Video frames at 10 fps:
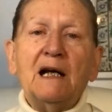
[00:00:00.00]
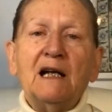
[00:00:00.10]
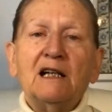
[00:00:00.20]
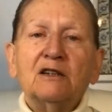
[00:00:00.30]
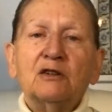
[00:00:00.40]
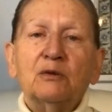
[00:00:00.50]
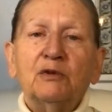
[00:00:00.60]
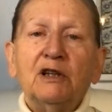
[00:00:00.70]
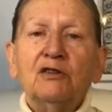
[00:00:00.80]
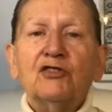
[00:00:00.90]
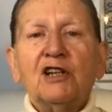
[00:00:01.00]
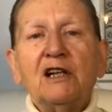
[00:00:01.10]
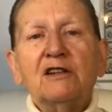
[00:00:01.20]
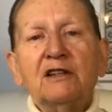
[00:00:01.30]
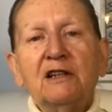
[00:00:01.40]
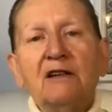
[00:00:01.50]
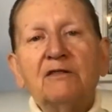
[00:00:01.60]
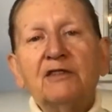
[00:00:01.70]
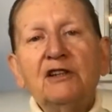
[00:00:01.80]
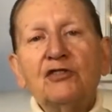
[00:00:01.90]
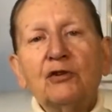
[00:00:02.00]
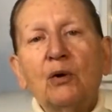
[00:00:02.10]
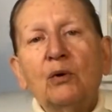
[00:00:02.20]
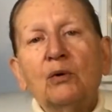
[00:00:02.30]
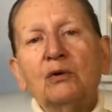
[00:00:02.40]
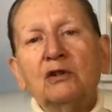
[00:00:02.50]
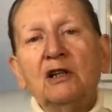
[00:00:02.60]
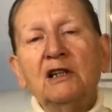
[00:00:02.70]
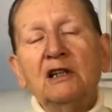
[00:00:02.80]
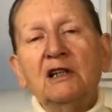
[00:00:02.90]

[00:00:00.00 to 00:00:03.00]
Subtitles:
And we could say that every soul